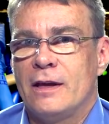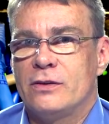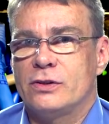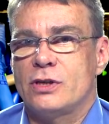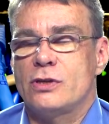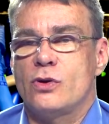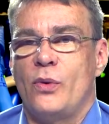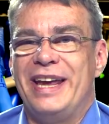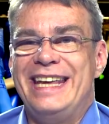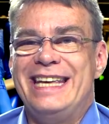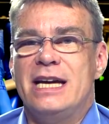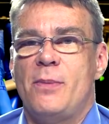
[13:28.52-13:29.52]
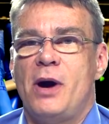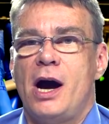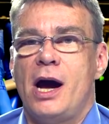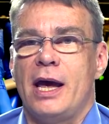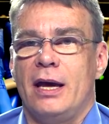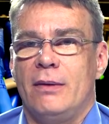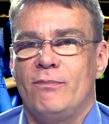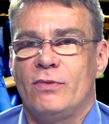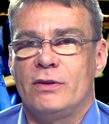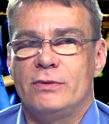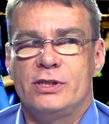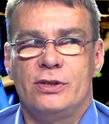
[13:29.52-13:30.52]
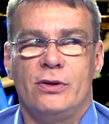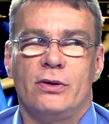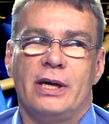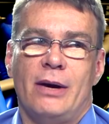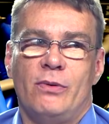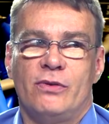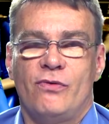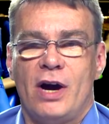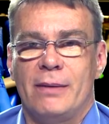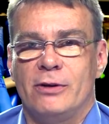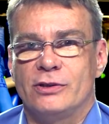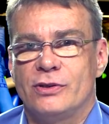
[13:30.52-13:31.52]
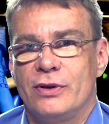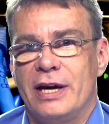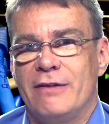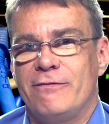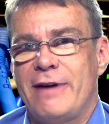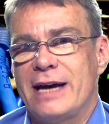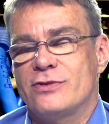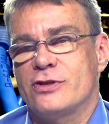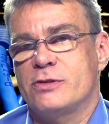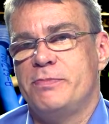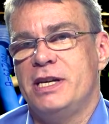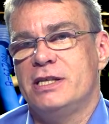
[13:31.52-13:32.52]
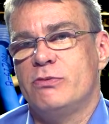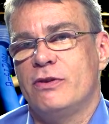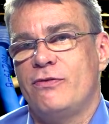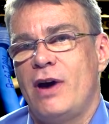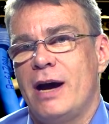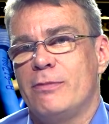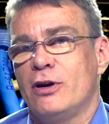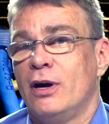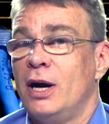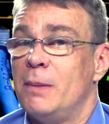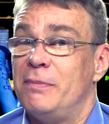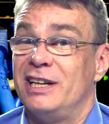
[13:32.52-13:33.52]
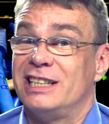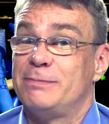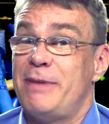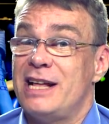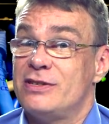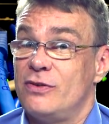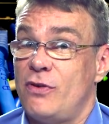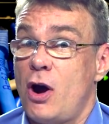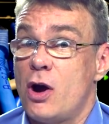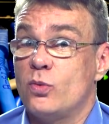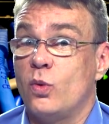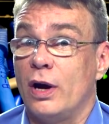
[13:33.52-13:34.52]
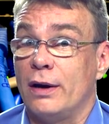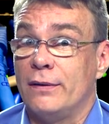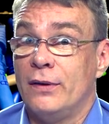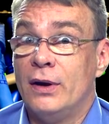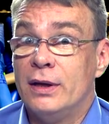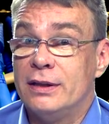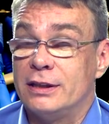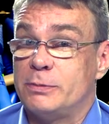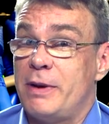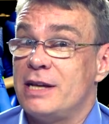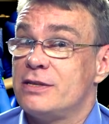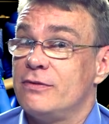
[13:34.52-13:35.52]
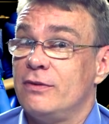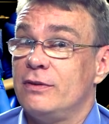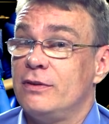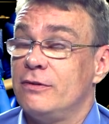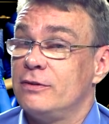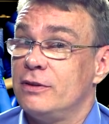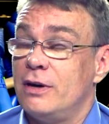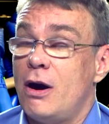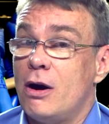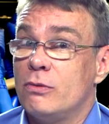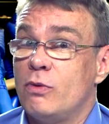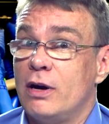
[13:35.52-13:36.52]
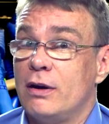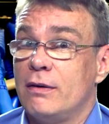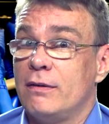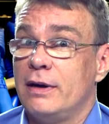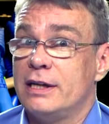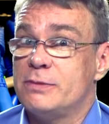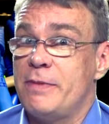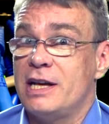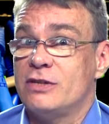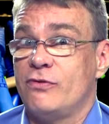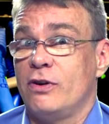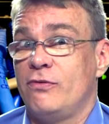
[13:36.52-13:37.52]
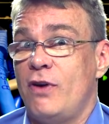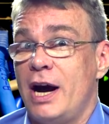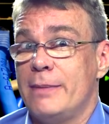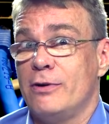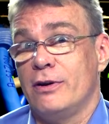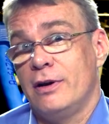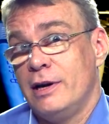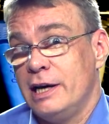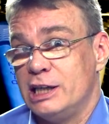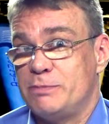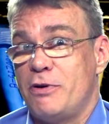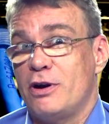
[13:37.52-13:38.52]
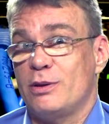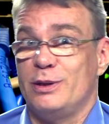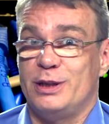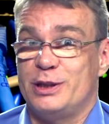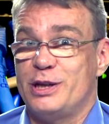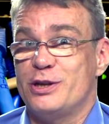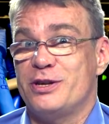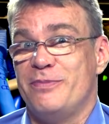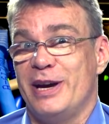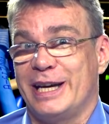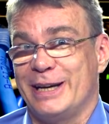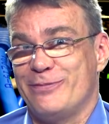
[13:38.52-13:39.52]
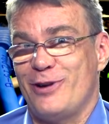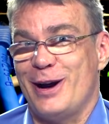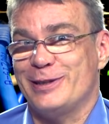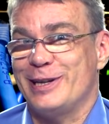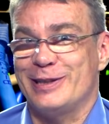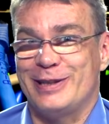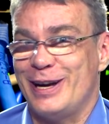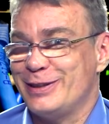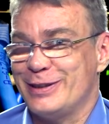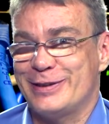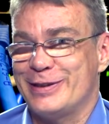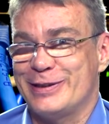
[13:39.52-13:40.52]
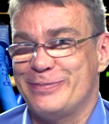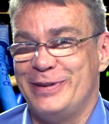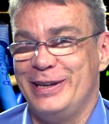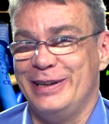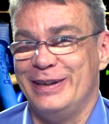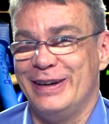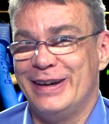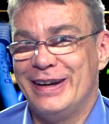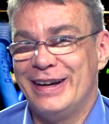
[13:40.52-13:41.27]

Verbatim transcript: There's also EMI, which you don't get with fiber. So you get faster speeds with fiber, but expensive hardware. The, expensive, the, the hardware expense for fiber is part of the decision-making process, not just the speed.